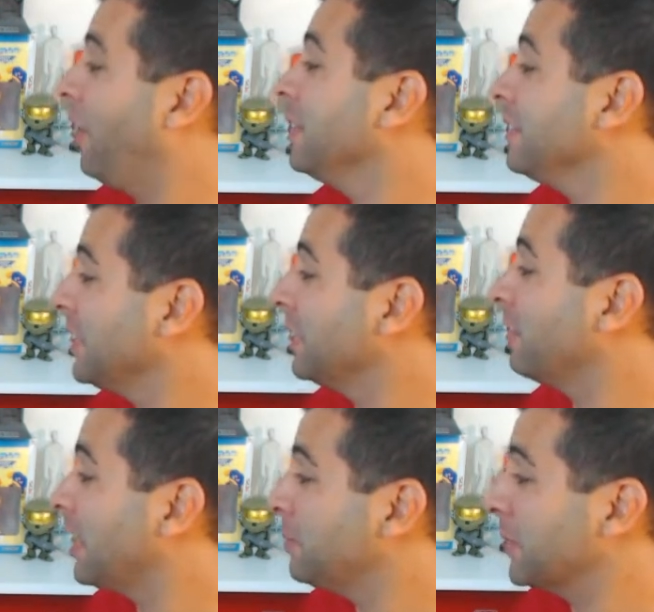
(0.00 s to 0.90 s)
all these
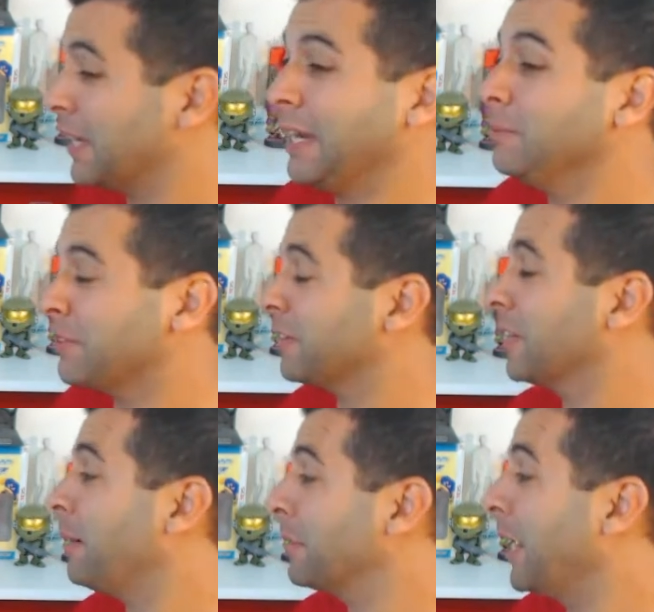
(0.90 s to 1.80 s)
incredible games that
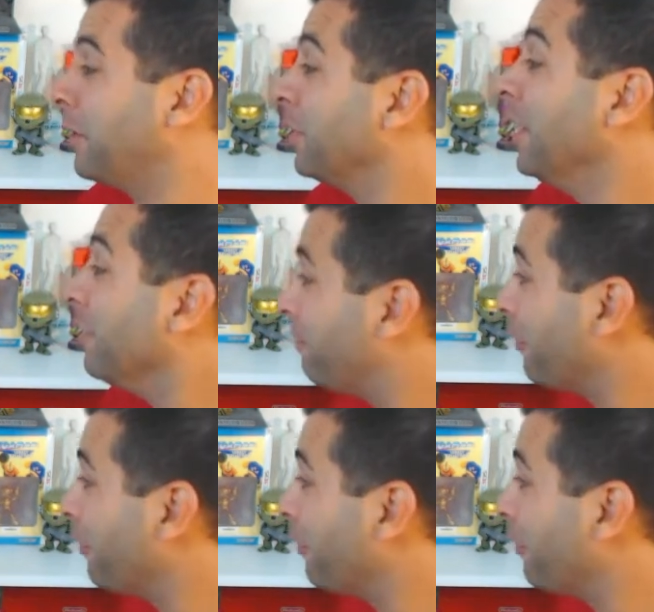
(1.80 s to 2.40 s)
are coming out